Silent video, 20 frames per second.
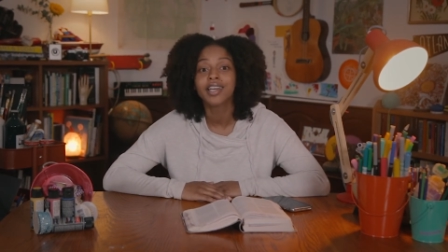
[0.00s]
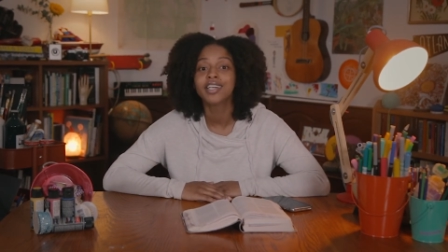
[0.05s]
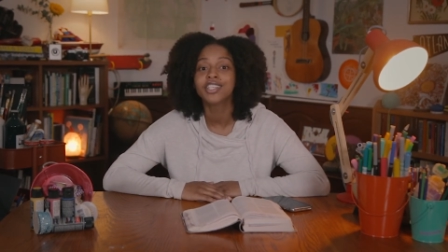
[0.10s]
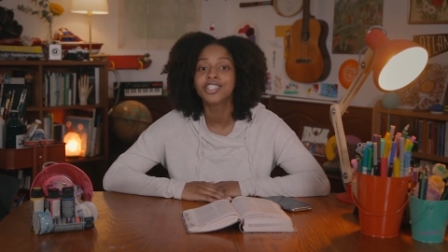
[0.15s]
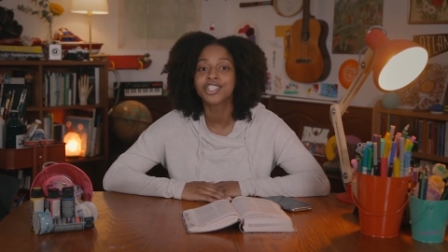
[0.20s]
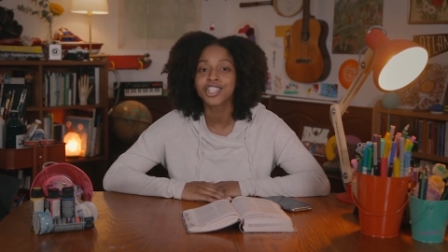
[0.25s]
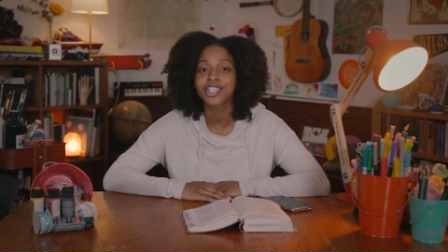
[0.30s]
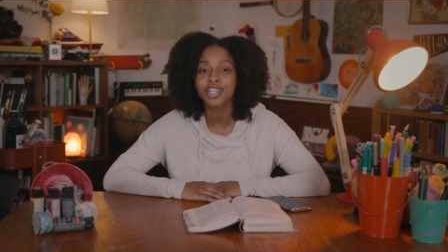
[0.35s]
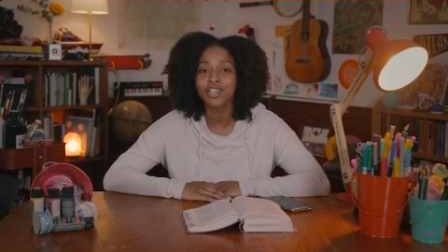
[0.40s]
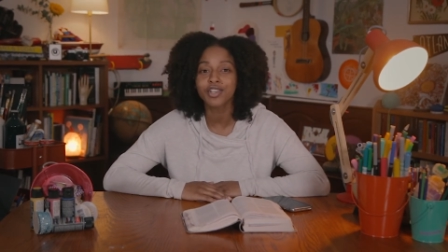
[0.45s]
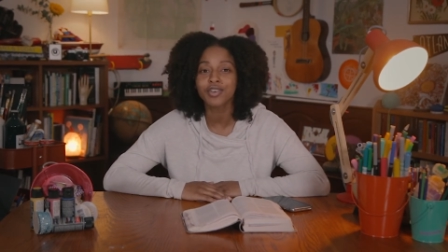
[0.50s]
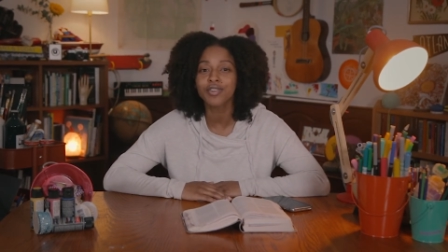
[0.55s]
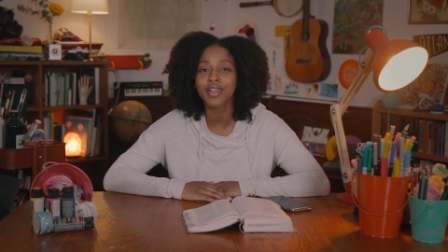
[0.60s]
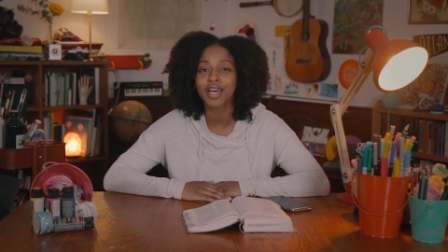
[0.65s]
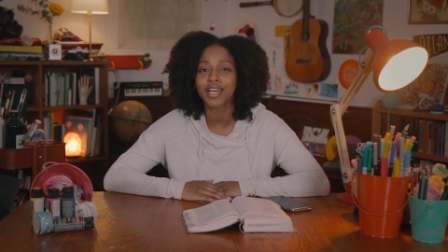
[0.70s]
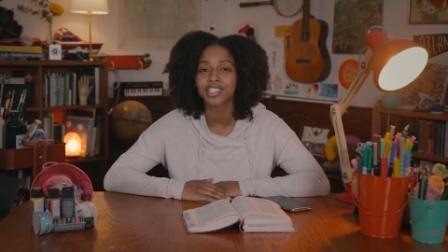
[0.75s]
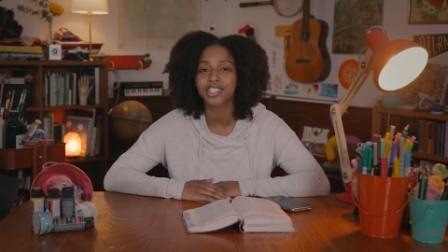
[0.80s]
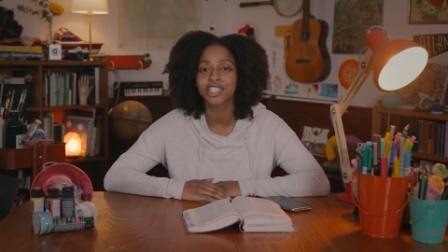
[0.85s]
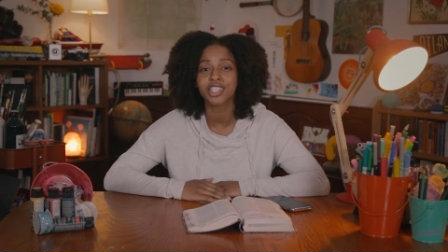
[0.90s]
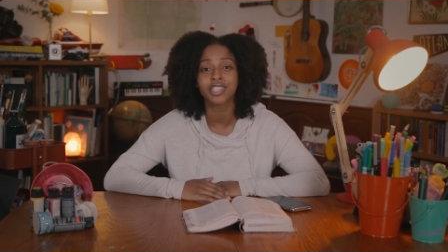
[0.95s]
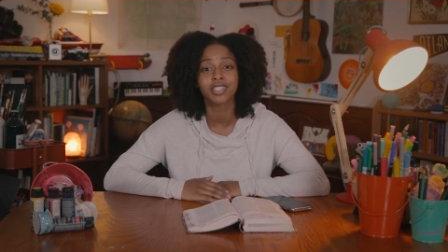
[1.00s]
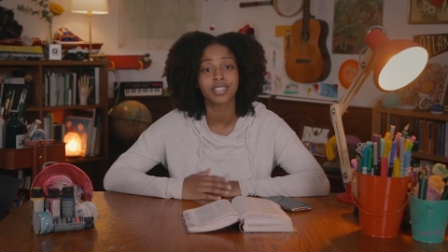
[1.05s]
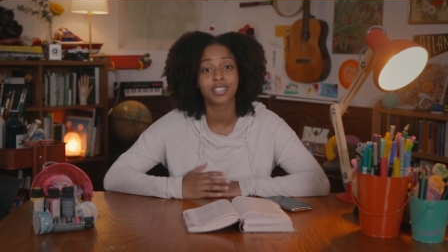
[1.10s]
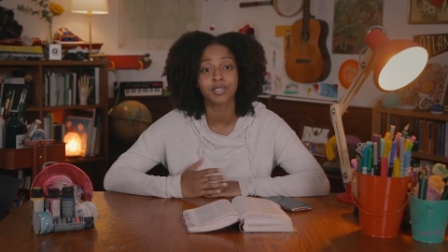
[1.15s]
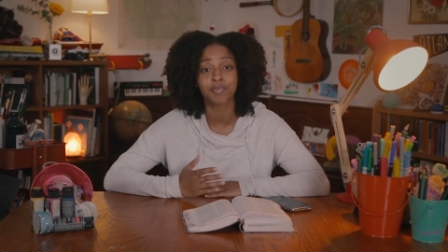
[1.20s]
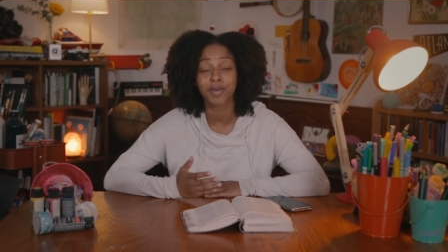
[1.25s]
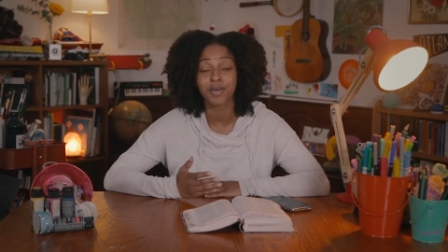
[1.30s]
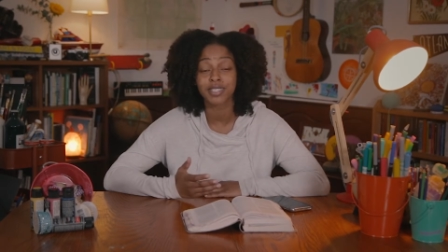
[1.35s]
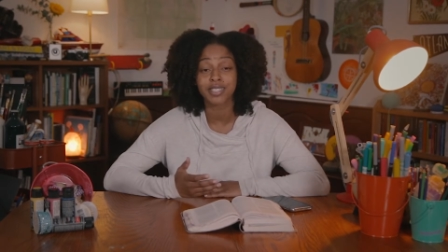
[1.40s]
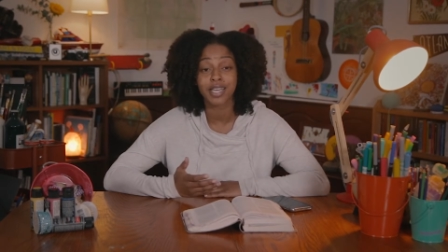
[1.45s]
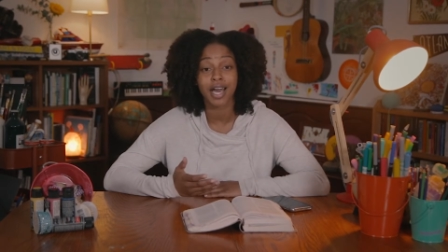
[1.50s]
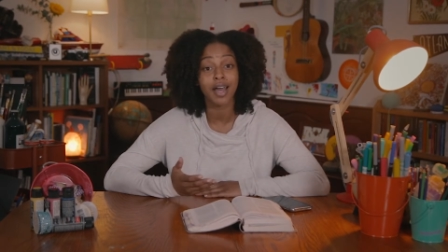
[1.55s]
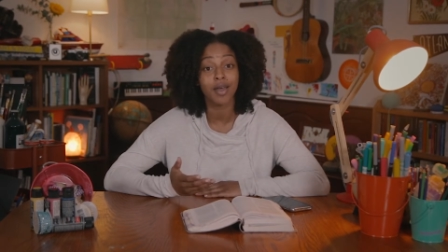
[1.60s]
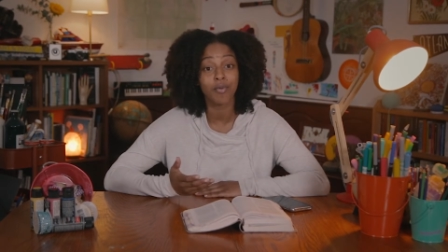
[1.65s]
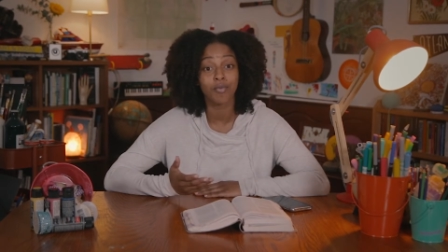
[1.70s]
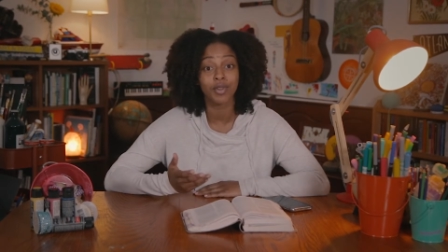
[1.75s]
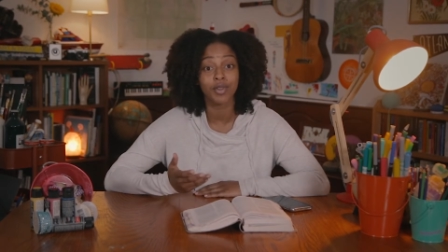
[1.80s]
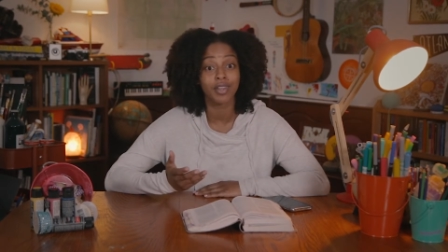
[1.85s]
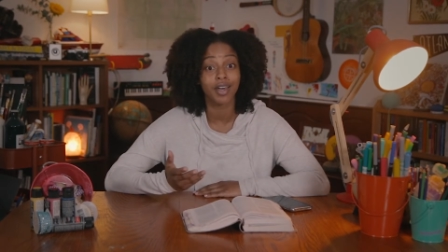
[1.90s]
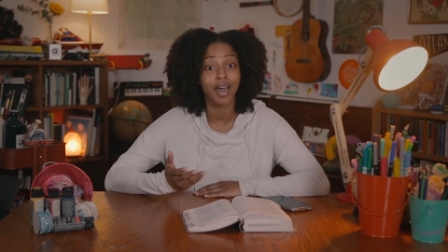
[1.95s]
She knew that she could spend
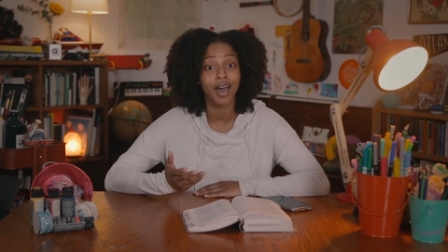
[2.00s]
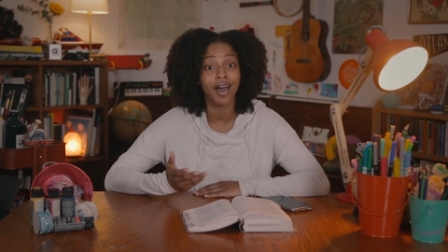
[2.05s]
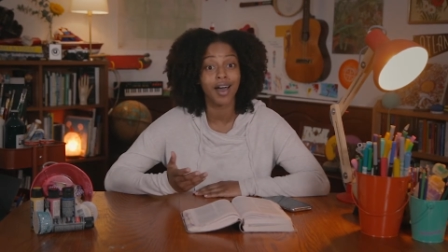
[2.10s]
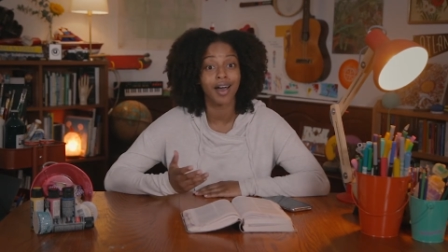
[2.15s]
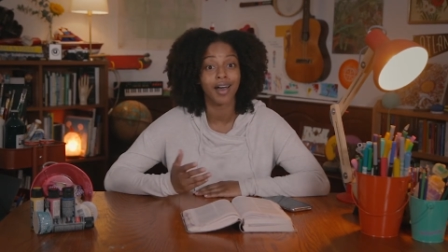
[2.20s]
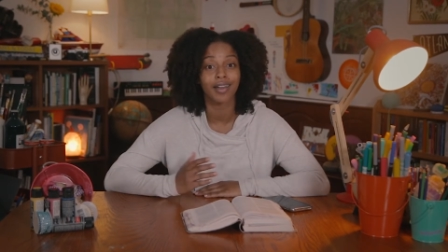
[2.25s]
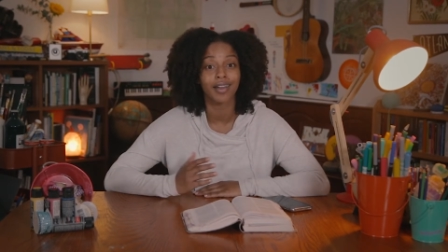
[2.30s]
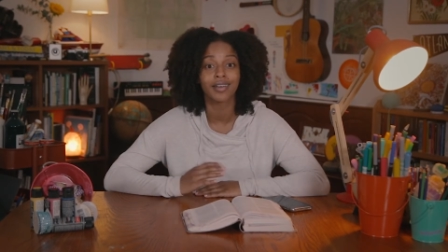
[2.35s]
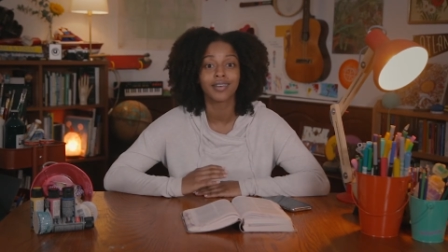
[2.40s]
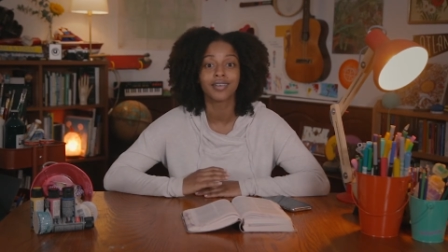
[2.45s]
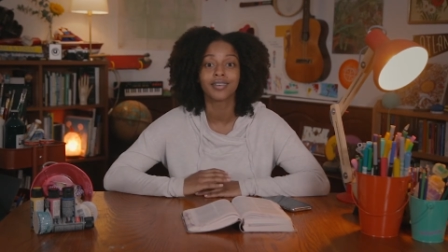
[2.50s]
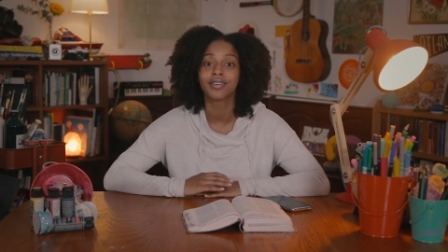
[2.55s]
time with God.